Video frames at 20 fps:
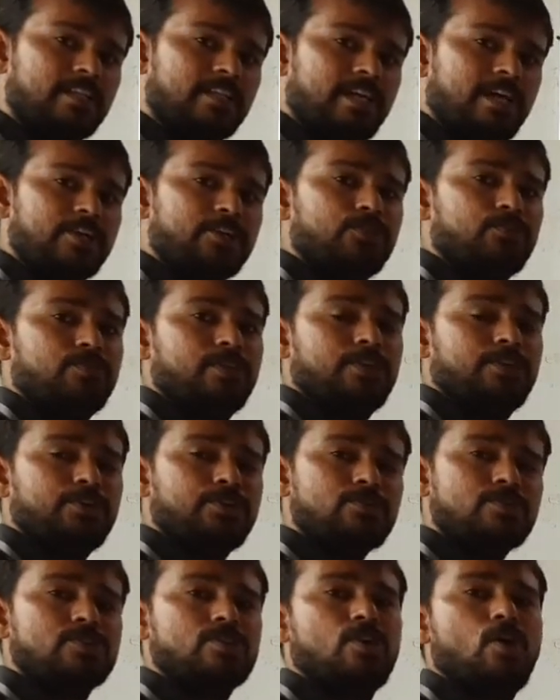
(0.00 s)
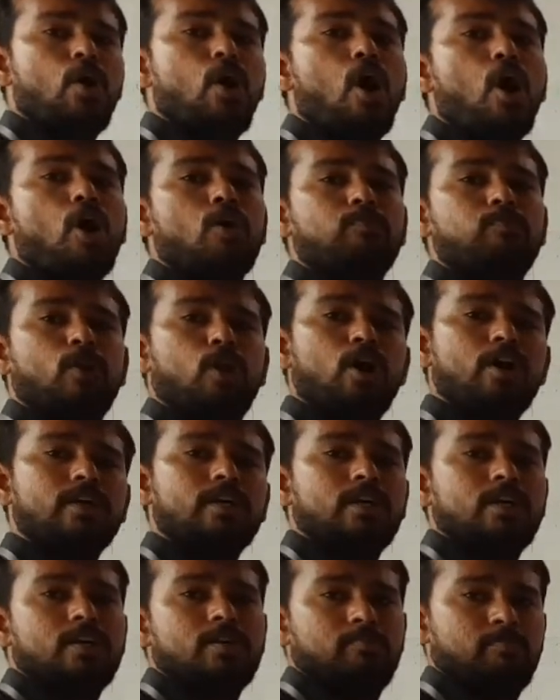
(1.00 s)
Then you will use oblong
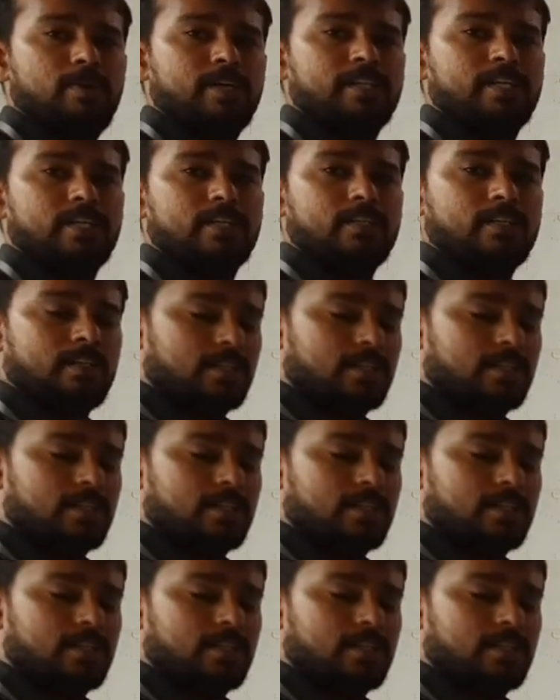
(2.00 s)
method.